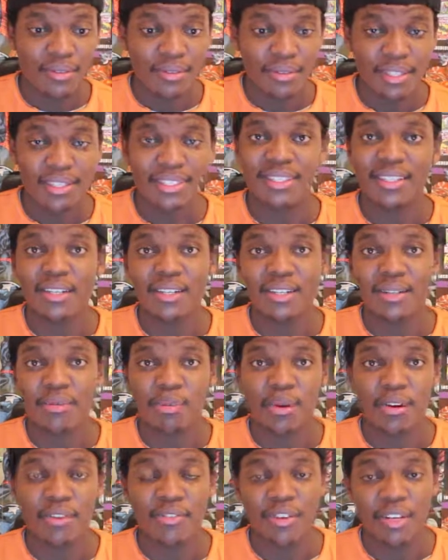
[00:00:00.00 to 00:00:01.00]
Still a
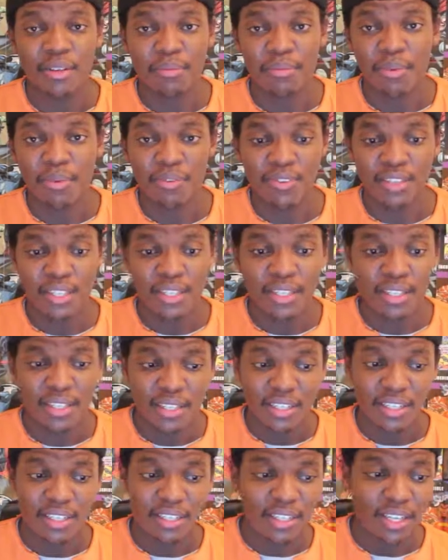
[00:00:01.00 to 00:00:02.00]
perfect movie
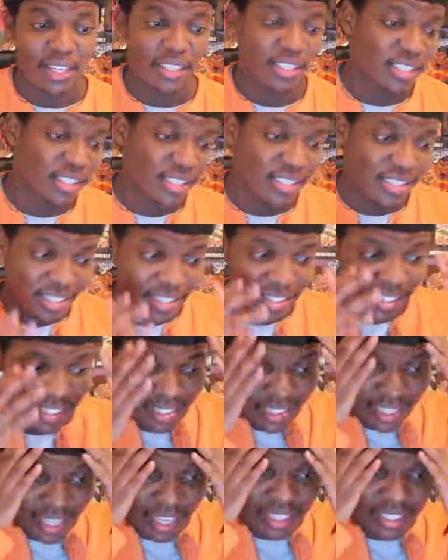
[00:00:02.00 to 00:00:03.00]
in a sense
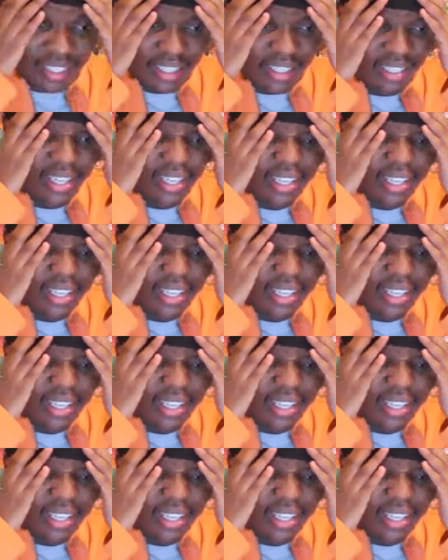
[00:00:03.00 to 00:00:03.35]
that